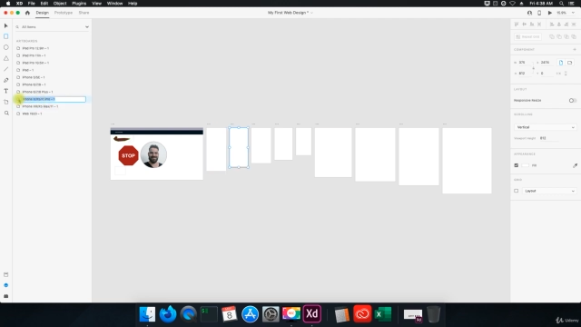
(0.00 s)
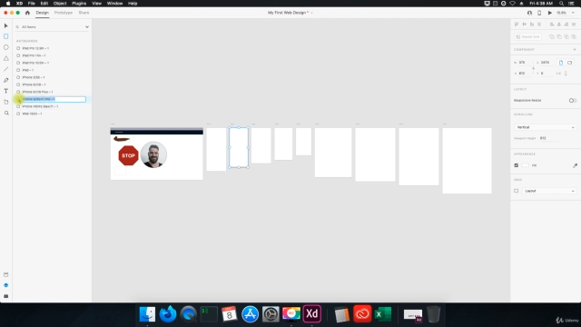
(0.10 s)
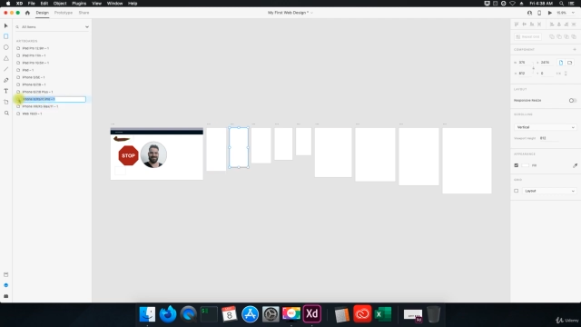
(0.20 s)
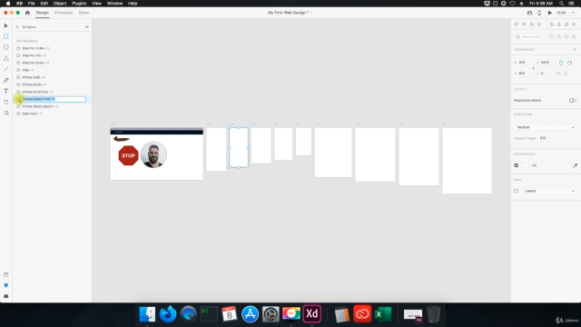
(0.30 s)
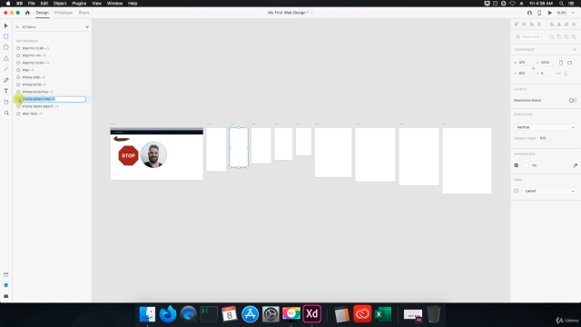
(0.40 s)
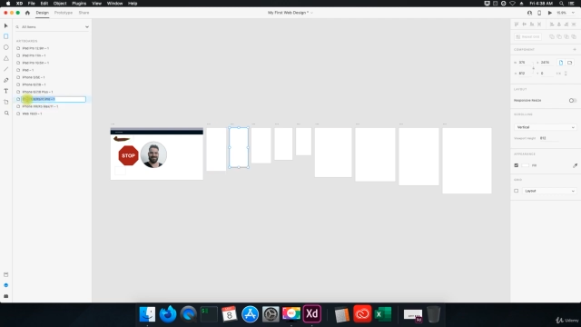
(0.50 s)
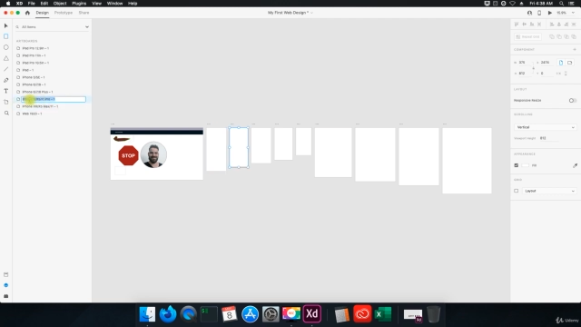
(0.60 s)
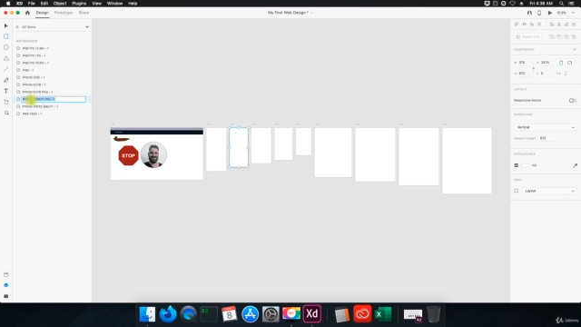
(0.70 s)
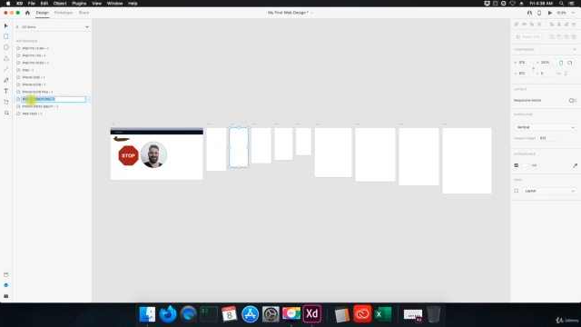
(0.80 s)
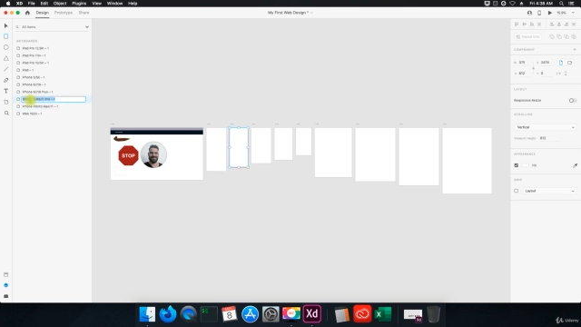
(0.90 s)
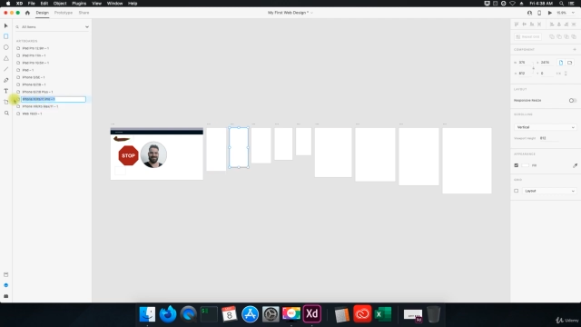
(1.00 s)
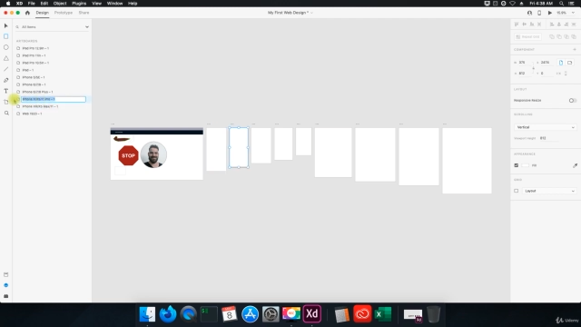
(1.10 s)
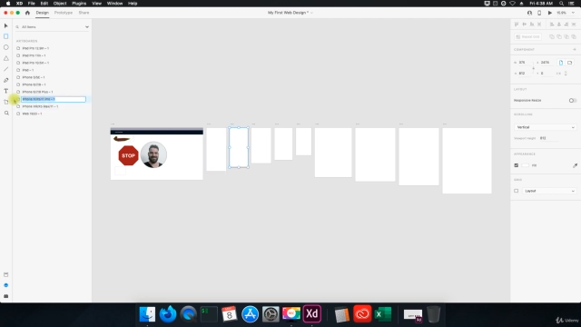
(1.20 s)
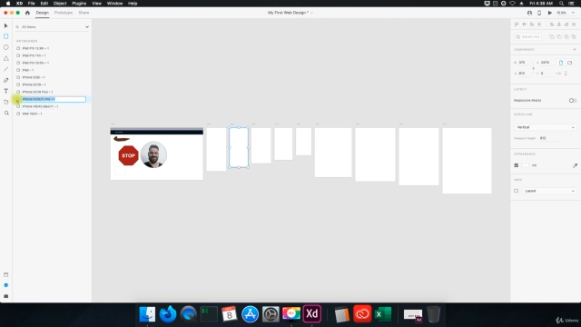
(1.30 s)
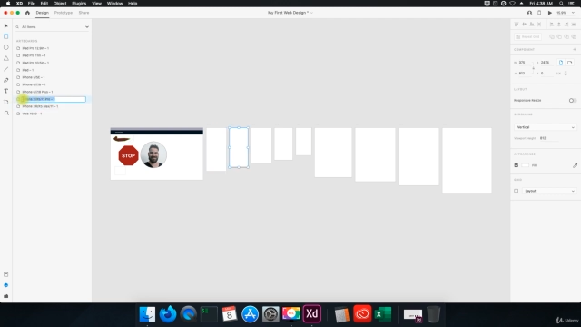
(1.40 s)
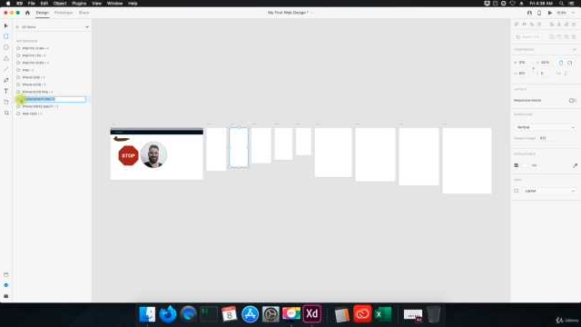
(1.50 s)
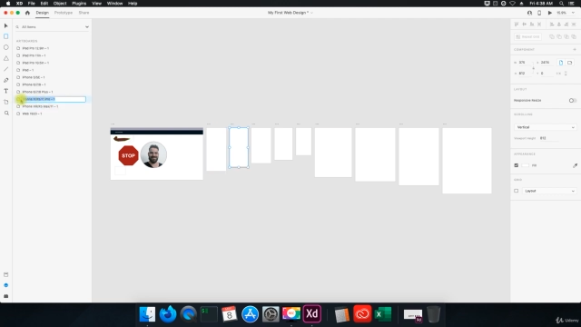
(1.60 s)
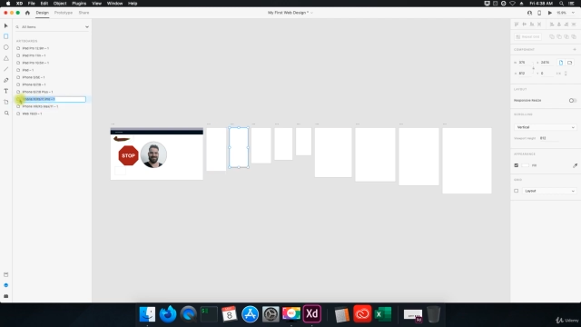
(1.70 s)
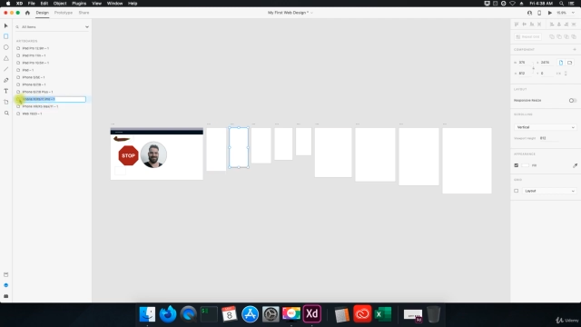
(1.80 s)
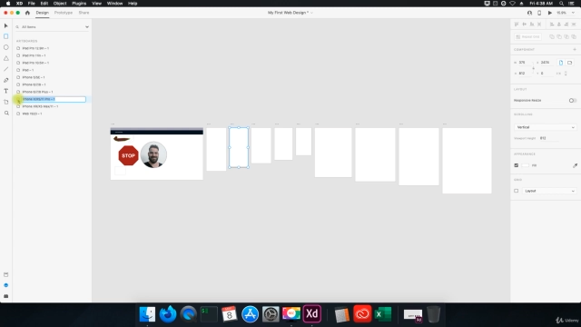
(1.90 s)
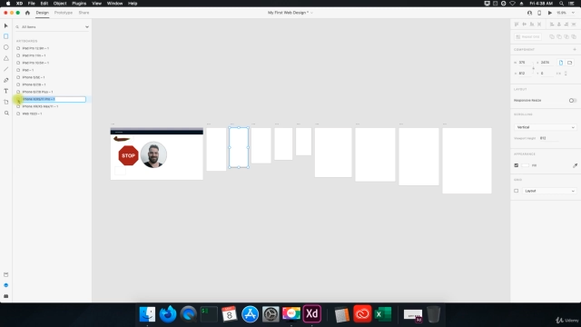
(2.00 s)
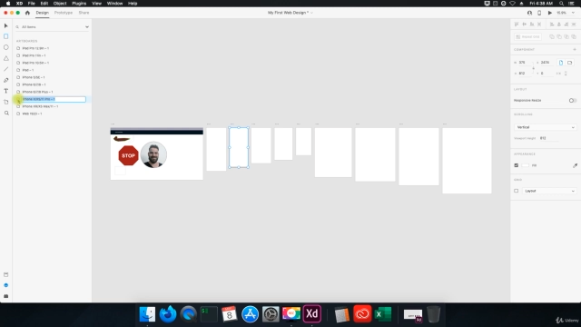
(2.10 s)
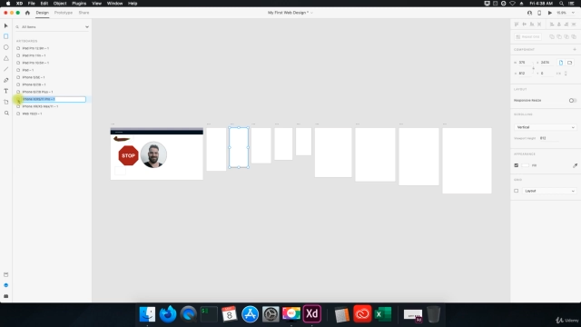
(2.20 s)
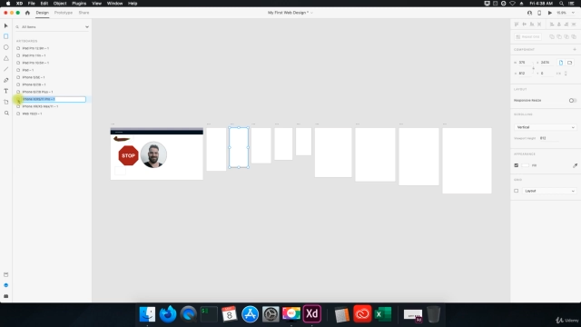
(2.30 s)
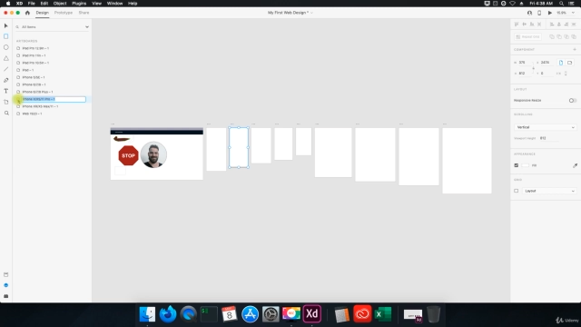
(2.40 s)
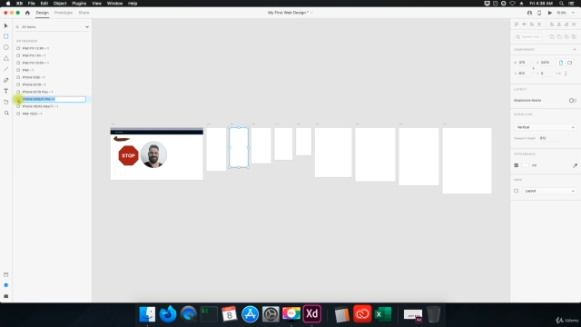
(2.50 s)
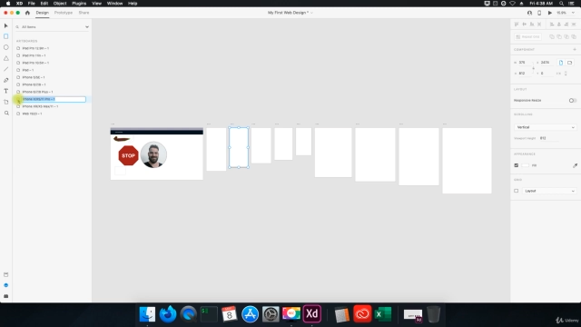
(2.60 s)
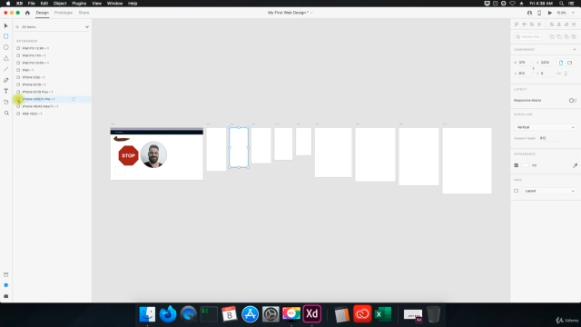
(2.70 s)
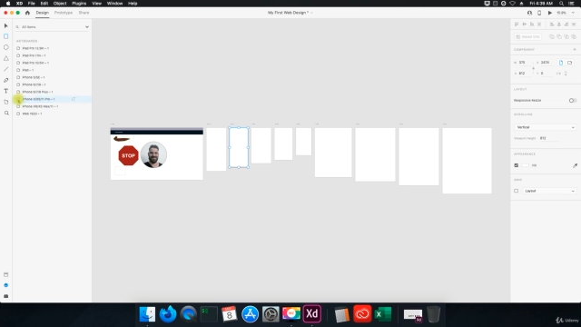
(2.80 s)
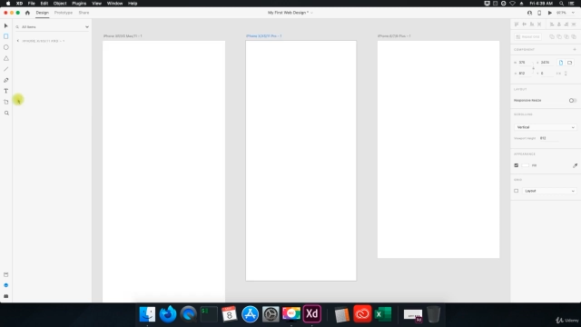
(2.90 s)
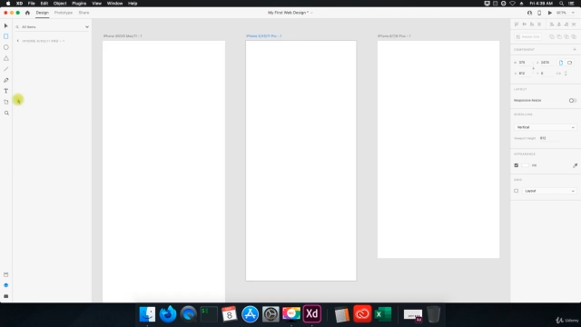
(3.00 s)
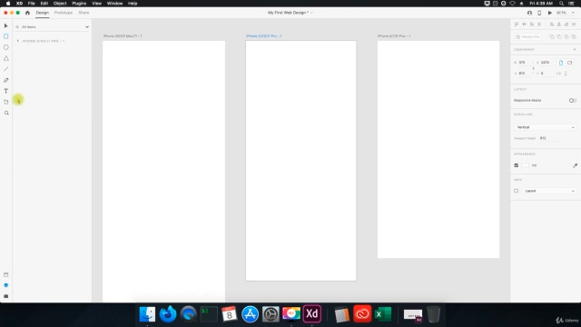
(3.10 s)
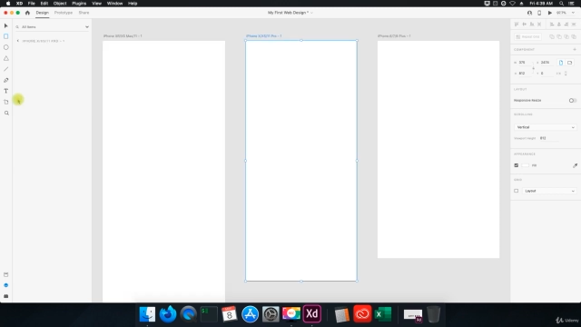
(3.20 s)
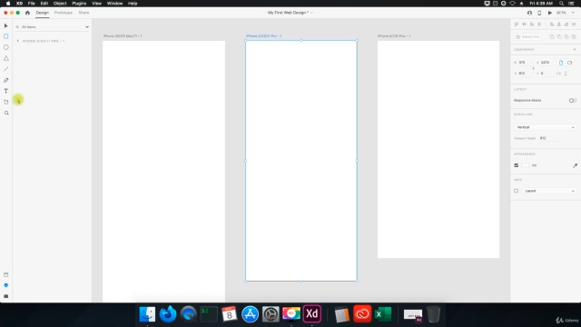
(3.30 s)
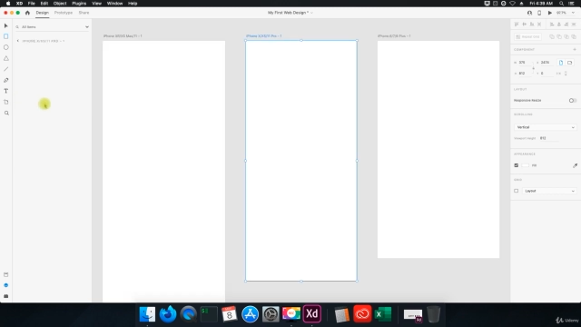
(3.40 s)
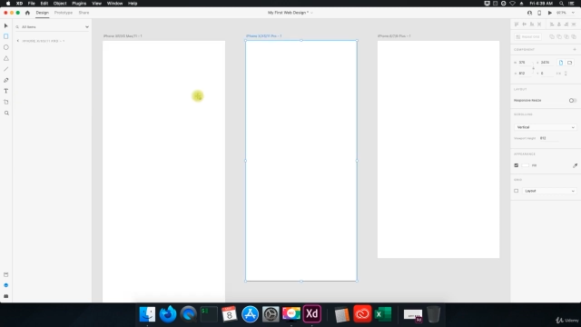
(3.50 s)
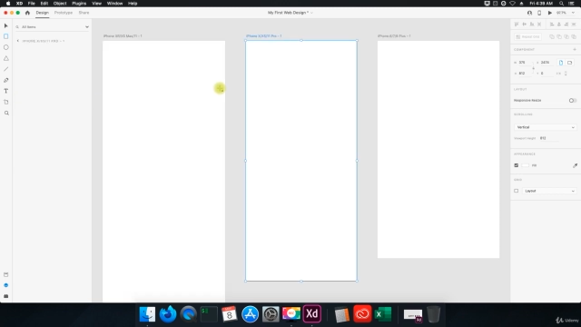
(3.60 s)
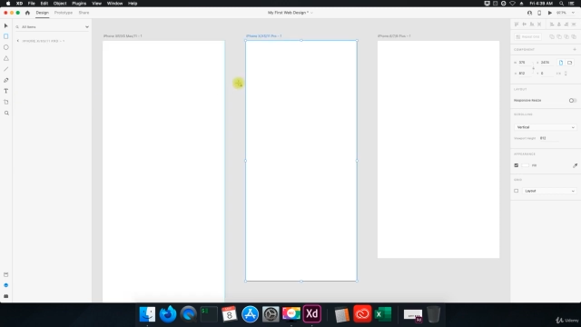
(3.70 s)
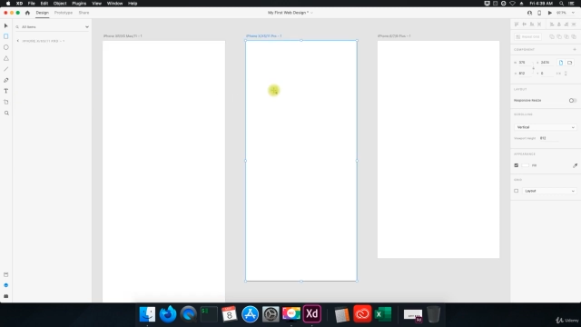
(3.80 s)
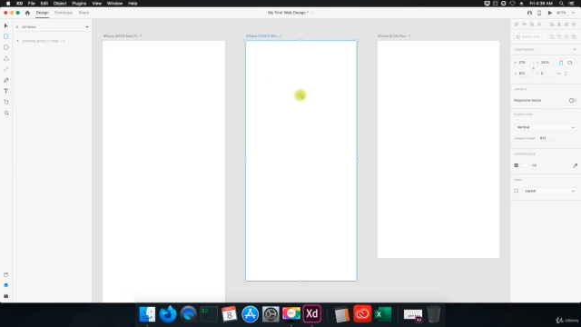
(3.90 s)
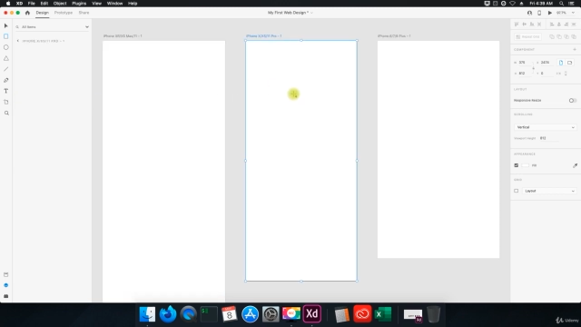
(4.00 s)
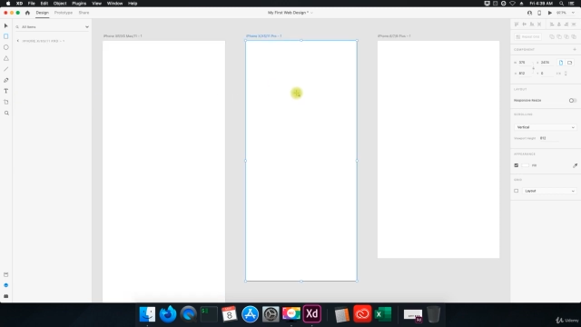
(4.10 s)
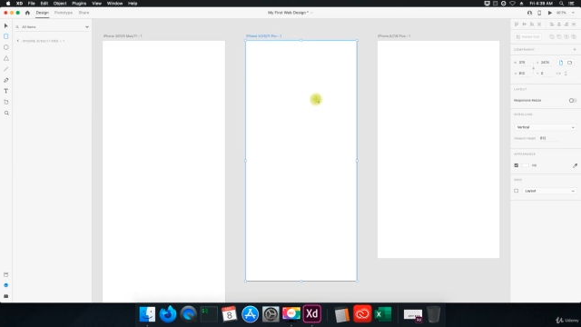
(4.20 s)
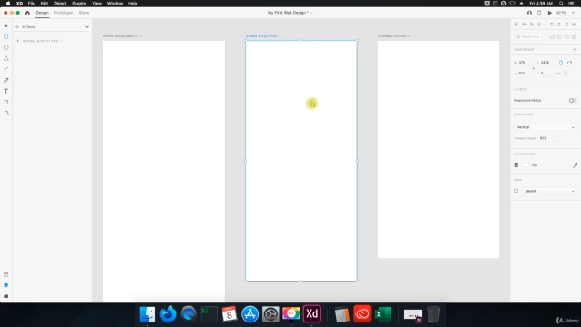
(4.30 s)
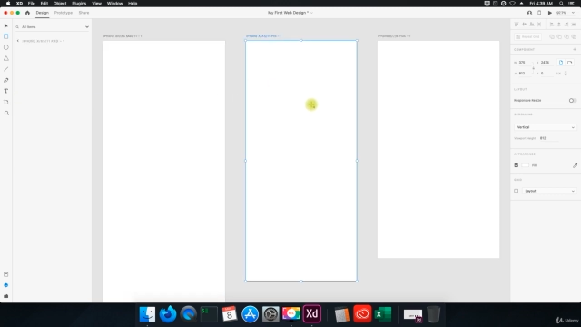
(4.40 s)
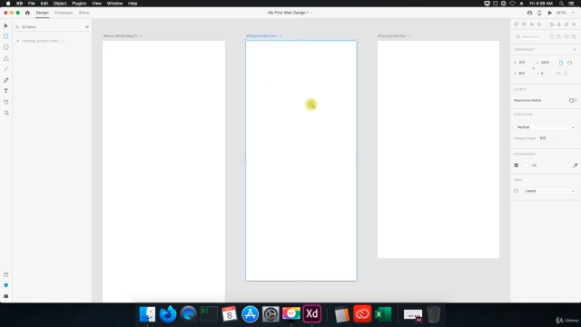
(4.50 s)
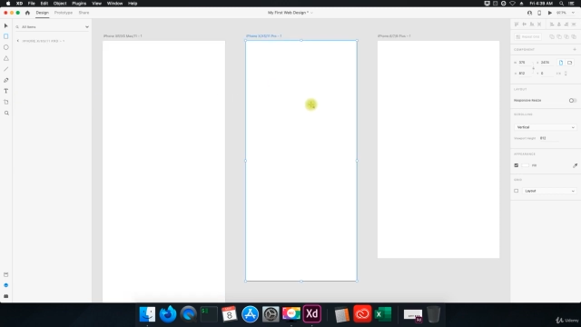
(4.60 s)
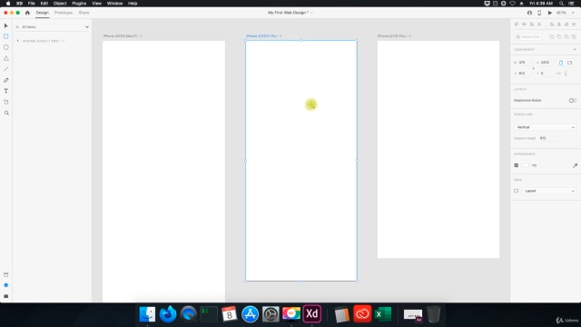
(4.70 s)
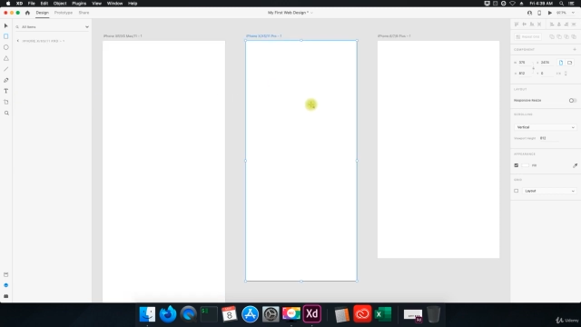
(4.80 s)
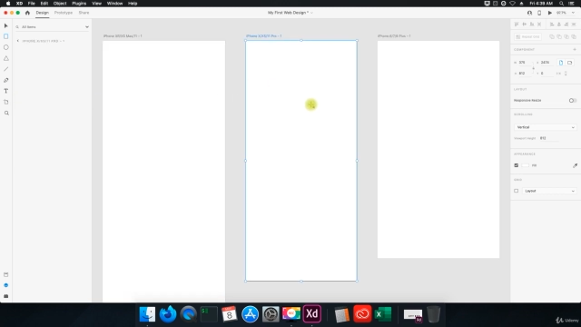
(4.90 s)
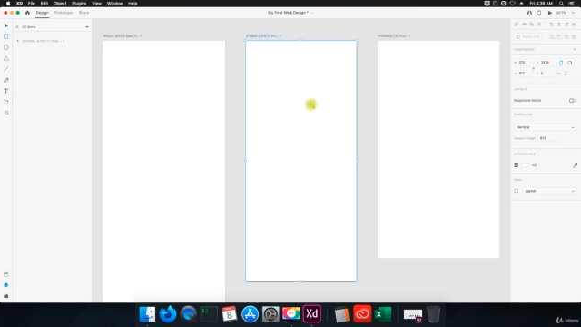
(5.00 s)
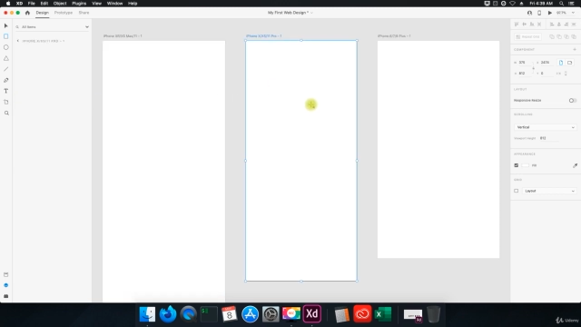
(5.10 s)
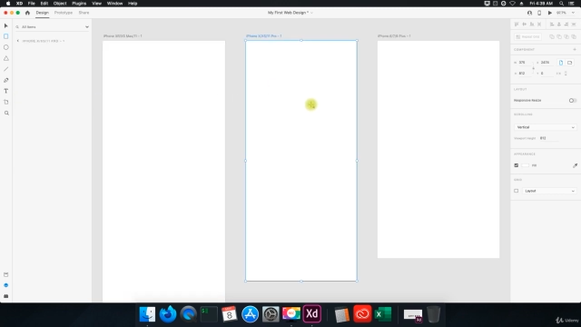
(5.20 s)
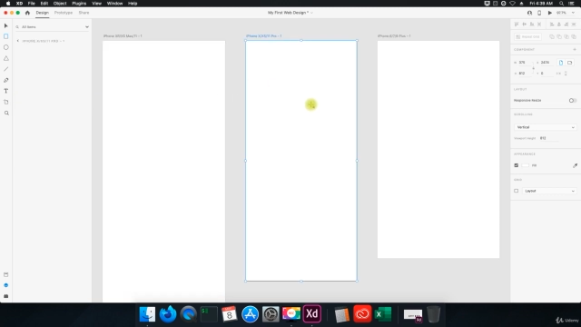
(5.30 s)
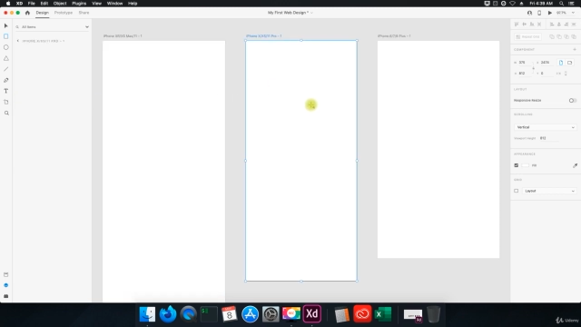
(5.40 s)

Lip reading: Nobody's mouth can be seen.